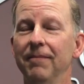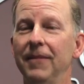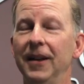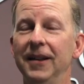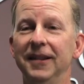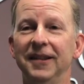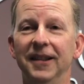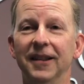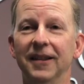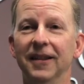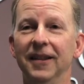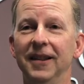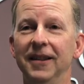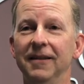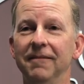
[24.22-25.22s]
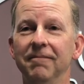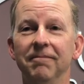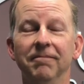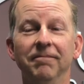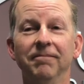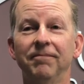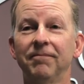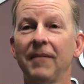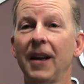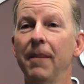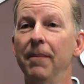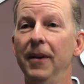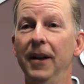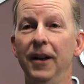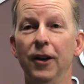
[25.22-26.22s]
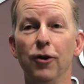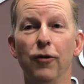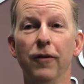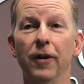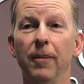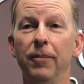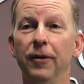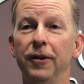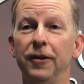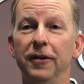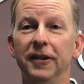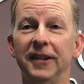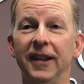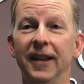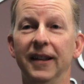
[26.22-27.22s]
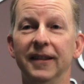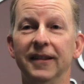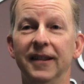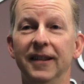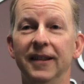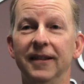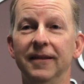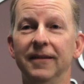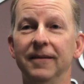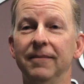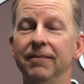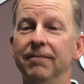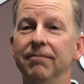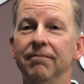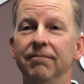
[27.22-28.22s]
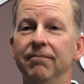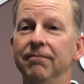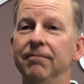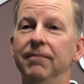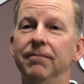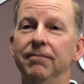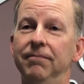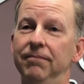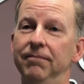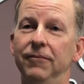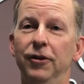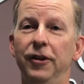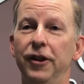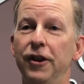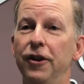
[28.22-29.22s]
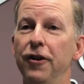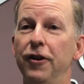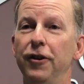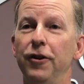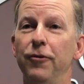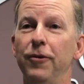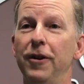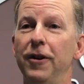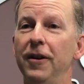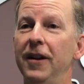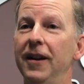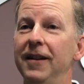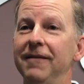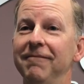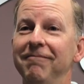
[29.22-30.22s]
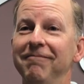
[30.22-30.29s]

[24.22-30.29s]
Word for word: bicycling, bending over to put your socks on, mm -hmm. putting your underwear on